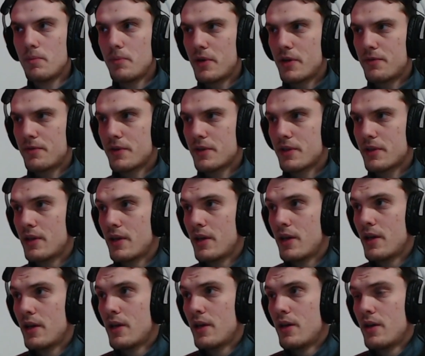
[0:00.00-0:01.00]
Perfect. Sure.
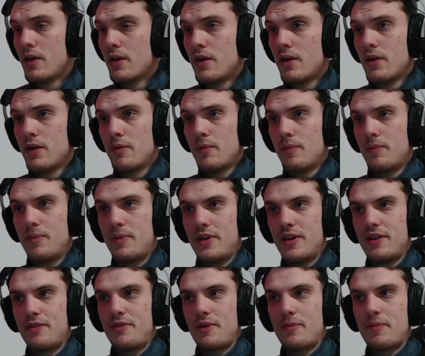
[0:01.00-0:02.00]
Yeah.
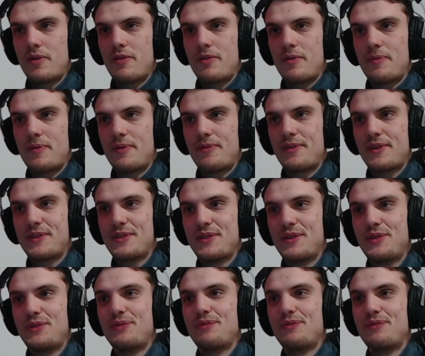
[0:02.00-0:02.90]
Perfect, perfect, perfect. So